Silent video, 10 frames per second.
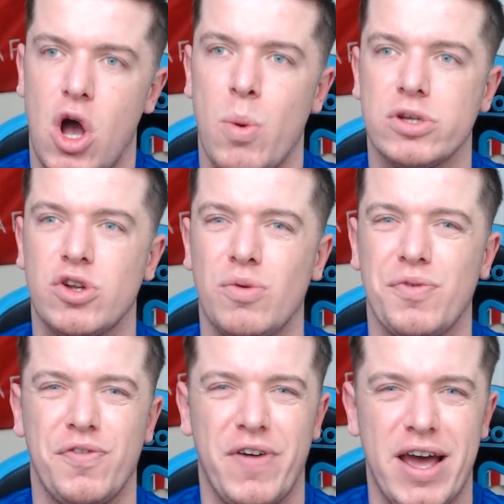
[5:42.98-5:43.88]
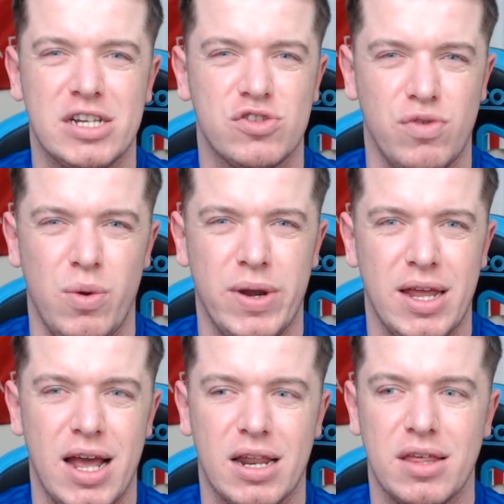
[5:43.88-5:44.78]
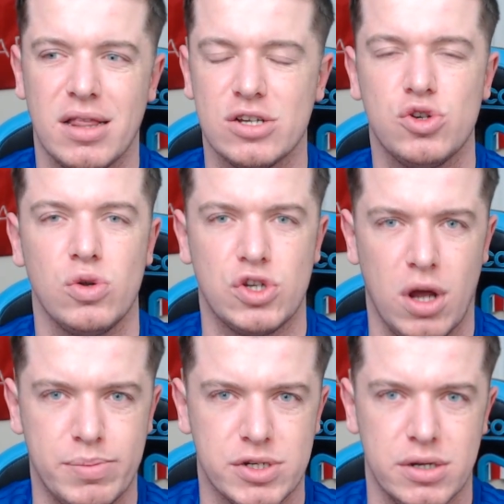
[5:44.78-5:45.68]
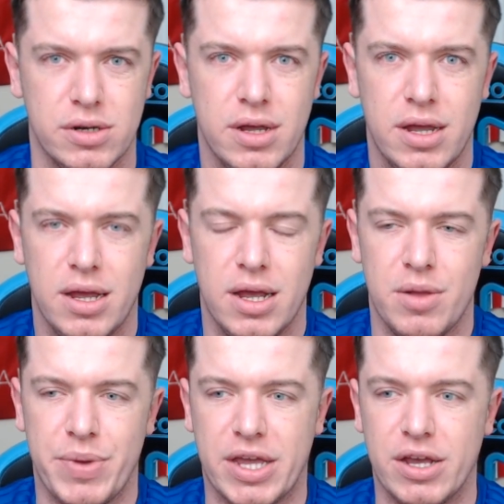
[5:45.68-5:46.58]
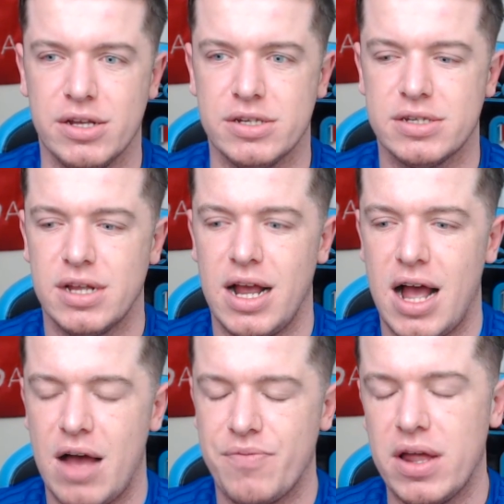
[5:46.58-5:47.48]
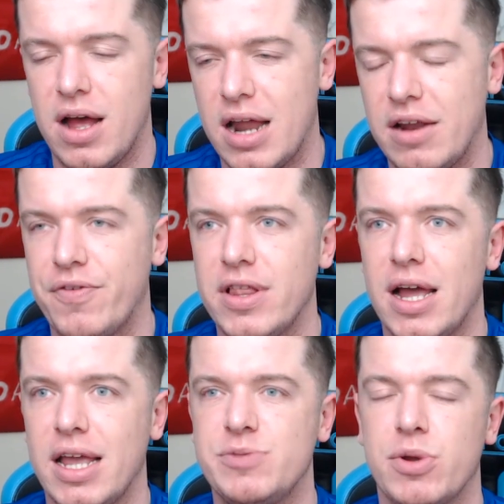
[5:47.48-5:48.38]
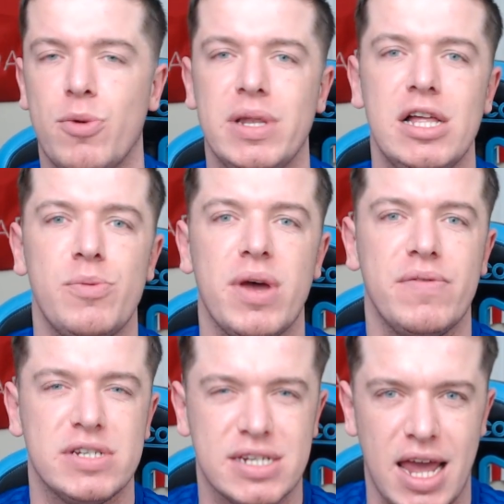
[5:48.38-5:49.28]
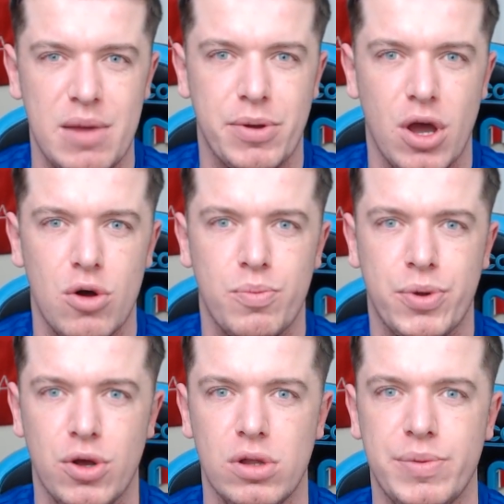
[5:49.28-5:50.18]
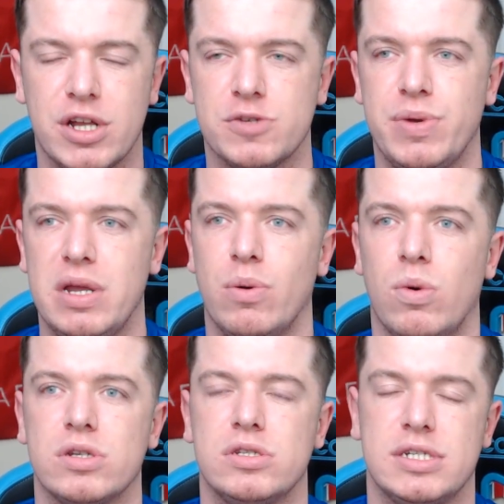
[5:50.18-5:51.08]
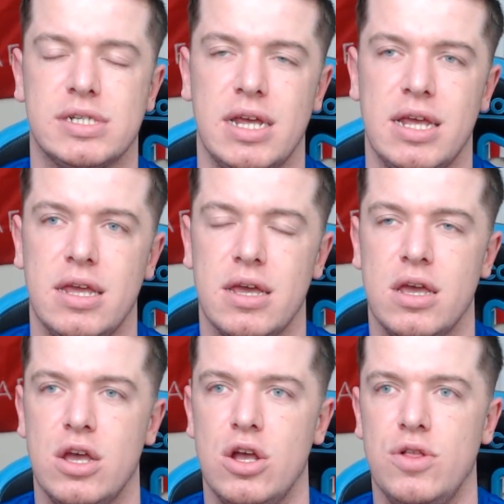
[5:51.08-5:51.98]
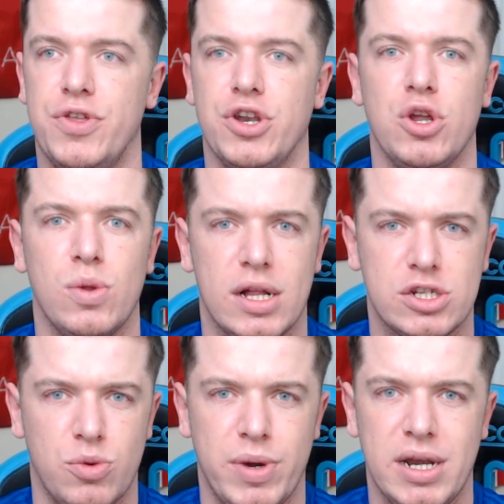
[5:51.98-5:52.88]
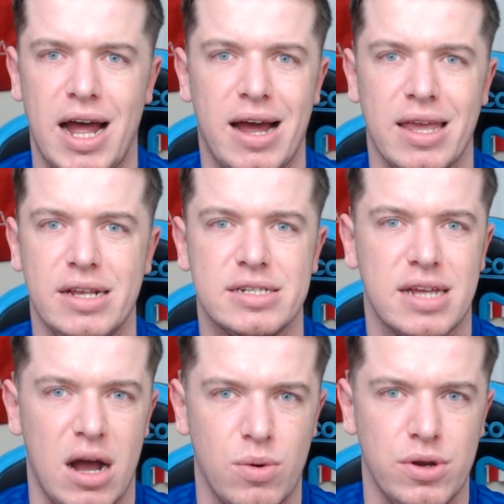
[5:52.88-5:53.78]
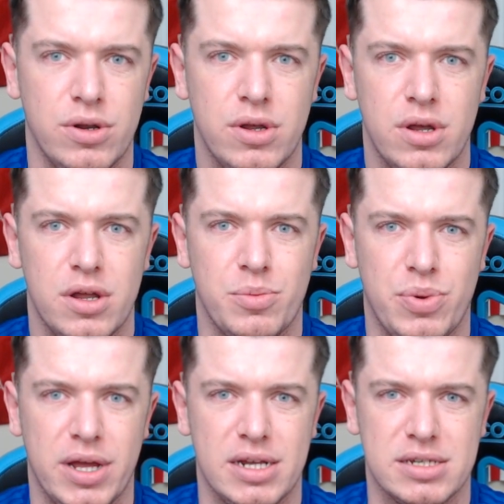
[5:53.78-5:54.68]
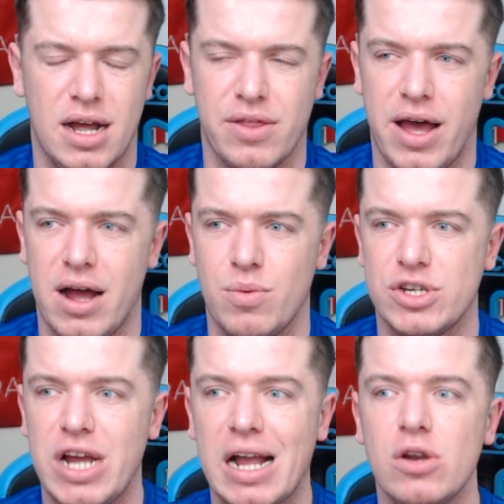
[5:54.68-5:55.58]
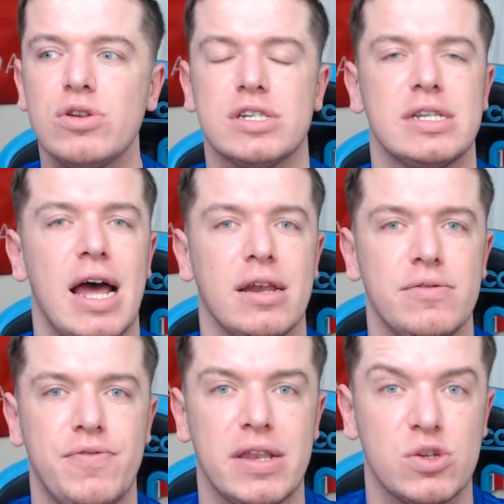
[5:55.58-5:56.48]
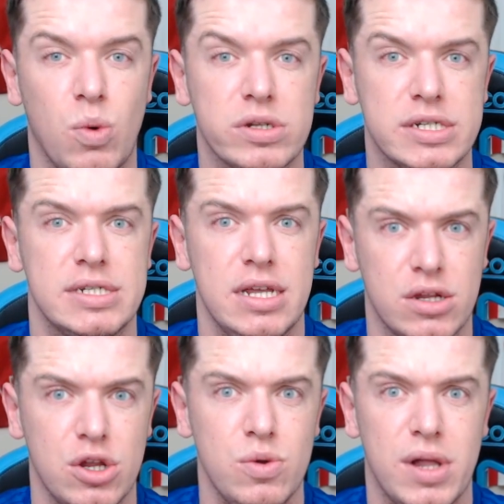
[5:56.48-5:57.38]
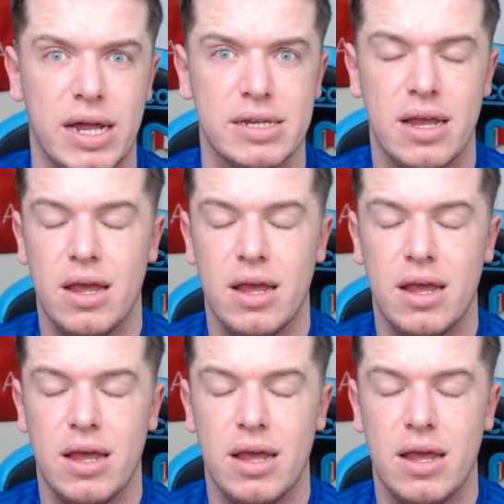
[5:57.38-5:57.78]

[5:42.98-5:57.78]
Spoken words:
almost unfair scrutiny, and I think that's George Dobson, because and I feel like he's become a little bit of a scapegoat purely because people want to see the new lads come in, i.e. Scowen and players like that, which I can understand, fans want to see the new lad.